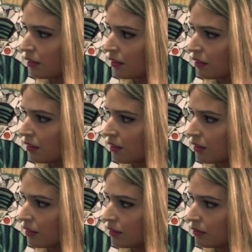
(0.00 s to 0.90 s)

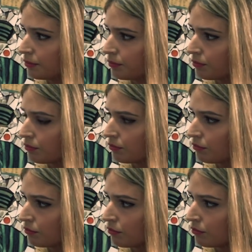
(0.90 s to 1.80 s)

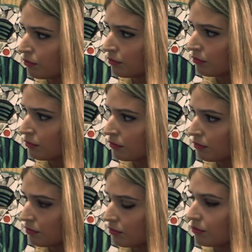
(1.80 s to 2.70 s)

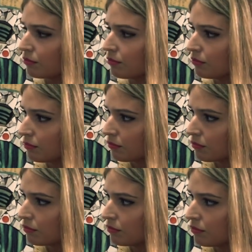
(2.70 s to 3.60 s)

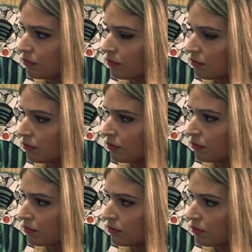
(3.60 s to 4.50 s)

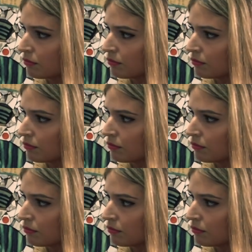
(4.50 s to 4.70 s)
(silent)